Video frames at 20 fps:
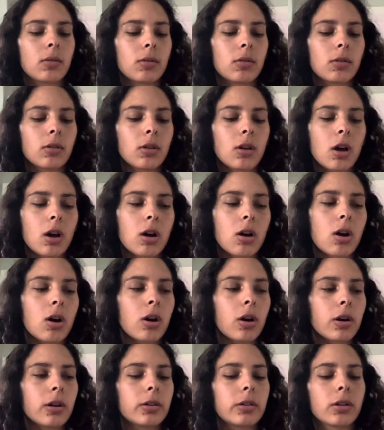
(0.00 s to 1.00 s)
a
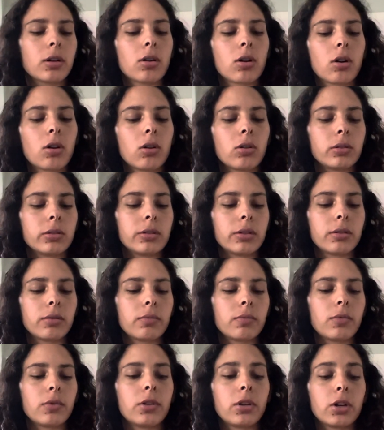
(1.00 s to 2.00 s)
card called
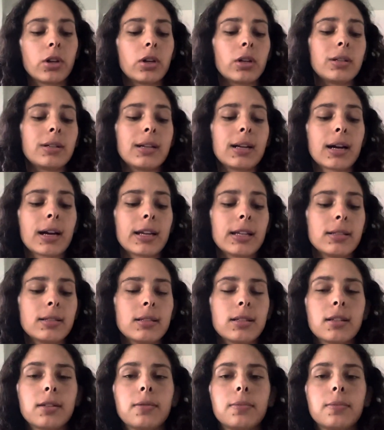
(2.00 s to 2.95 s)
The Good Kind,